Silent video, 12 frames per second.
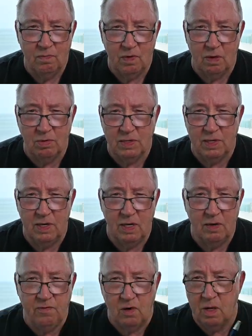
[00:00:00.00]
there was a
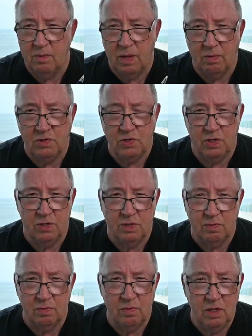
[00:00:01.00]
dairy farm that was just
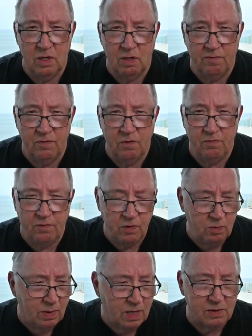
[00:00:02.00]
a, you know a
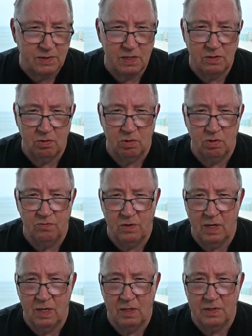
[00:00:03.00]
few miles as the crow
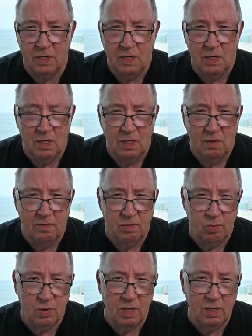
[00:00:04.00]
flies
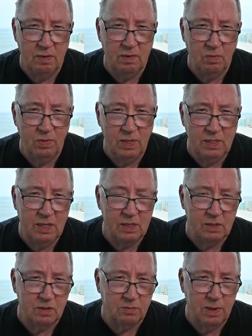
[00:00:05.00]
from where I lived, and we'd get
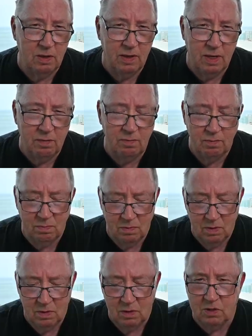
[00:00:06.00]
to smell that
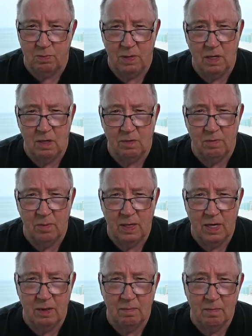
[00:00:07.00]
smell from
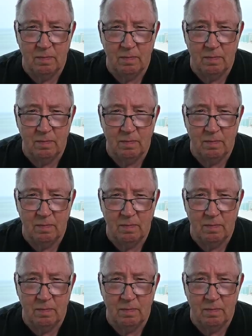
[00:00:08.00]
that